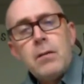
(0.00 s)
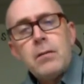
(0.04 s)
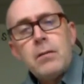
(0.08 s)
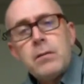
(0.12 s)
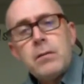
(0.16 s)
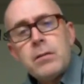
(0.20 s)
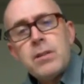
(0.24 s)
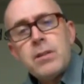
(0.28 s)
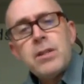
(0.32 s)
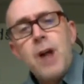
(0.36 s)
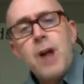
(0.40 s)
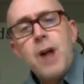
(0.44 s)

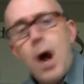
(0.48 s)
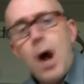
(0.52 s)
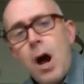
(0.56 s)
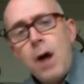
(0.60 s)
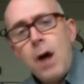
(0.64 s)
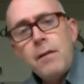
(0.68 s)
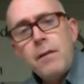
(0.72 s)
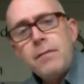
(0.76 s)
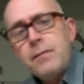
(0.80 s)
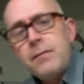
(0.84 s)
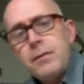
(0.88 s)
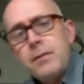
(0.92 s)

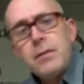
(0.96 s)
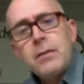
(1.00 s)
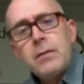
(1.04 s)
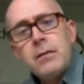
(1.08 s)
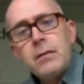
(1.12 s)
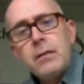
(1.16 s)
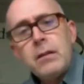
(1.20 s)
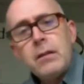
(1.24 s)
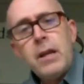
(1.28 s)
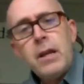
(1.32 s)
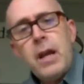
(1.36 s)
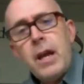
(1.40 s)

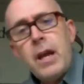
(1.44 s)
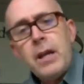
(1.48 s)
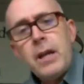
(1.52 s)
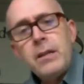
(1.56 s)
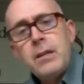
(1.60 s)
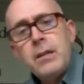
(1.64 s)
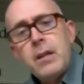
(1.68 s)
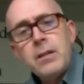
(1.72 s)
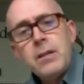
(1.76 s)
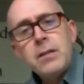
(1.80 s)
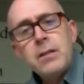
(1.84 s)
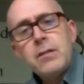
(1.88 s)
soft
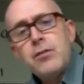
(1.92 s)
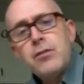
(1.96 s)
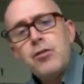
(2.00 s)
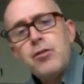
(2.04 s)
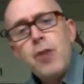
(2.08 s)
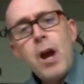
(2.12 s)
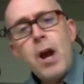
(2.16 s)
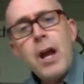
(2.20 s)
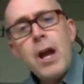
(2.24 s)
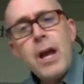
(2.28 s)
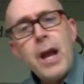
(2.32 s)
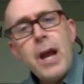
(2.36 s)
and doesn't
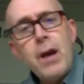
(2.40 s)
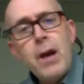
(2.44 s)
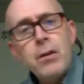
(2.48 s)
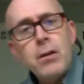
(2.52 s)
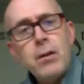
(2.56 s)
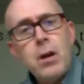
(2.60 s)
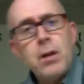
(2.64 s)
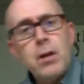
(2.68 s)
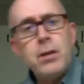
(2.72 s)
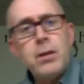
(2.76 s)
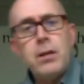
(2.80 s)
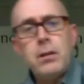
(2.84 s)
dry out
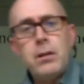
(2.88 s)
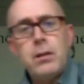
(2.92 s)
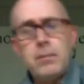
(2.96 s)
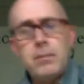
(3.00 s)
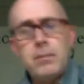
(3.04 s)
on you.